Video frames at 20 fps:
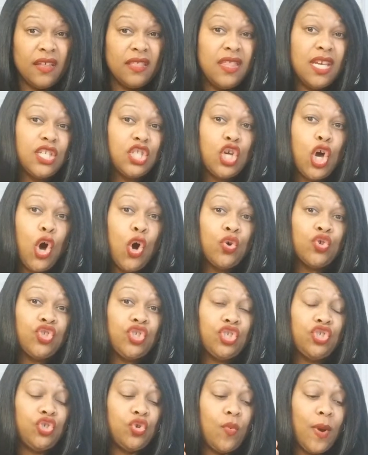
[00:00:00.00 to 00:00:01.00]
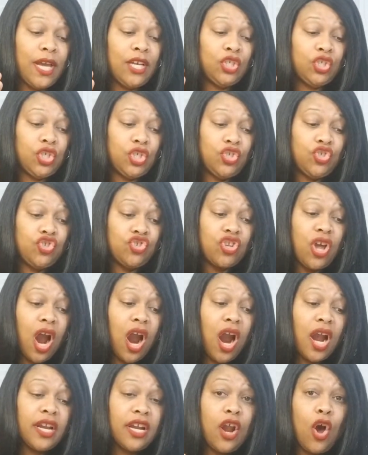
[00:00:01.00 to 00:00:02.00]
This whole situation
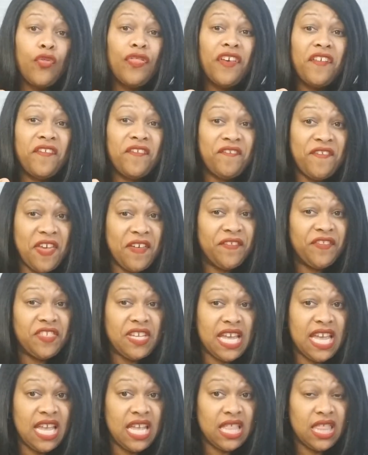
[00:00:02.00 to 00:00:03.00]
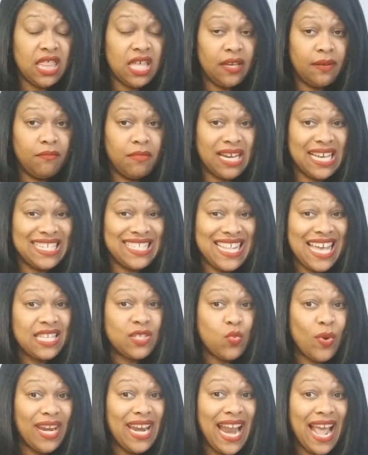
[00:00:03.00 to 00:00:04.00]
started on the 15th because
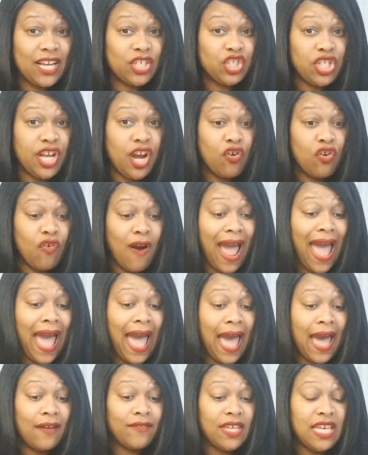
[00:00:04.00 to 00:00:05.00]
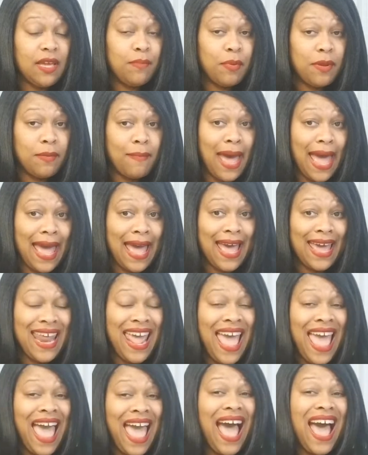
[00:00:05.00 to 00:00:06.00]
that's when it actually arrived. Keep in mind,
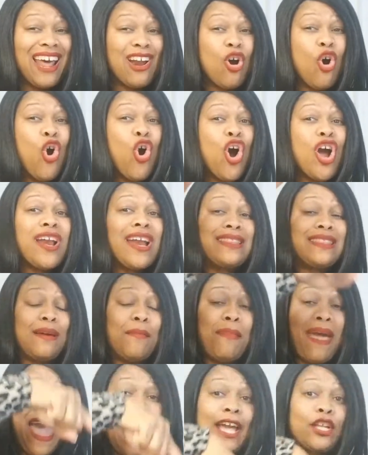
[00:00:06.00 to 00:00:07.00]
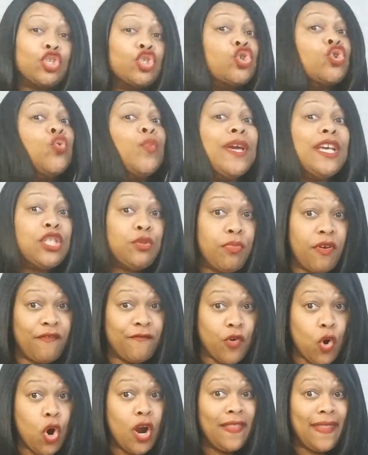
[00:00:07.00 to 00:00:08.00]
I ordered the bag two weeks
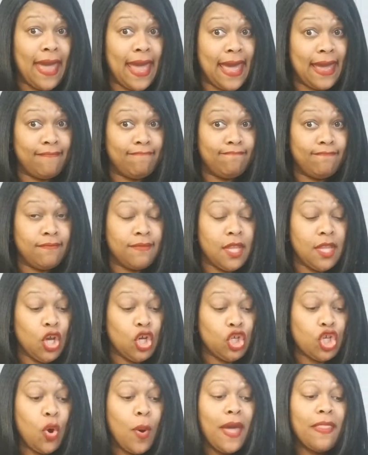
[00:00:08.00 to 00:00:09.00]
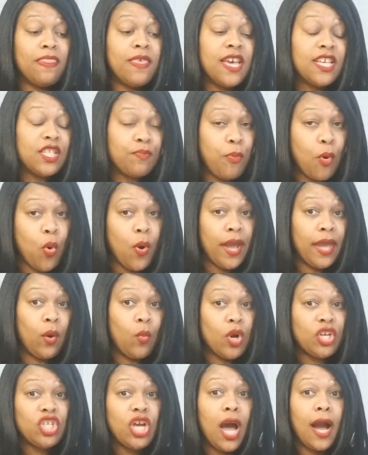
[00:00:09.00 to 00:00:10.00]
before that. So at this point,
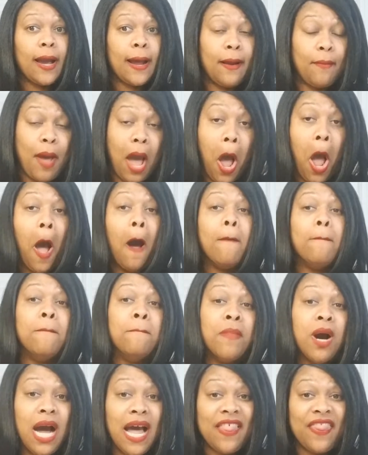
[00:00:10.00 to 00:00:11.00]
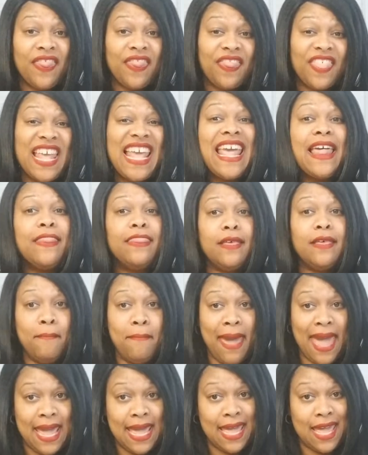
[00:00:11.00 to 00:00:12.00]
we're talking about a month in the
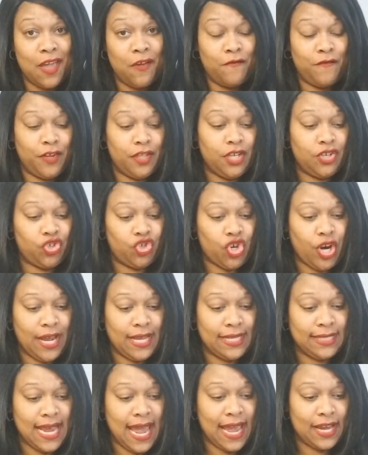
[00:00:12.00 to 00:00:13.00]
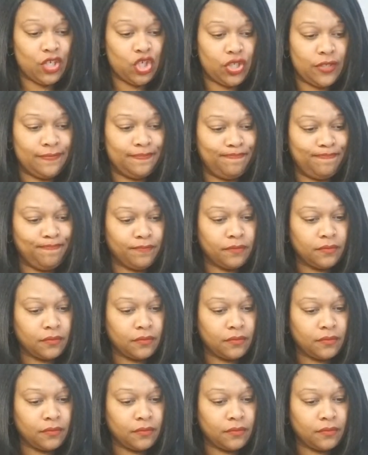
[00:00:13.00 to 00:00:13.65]
making for this transaction.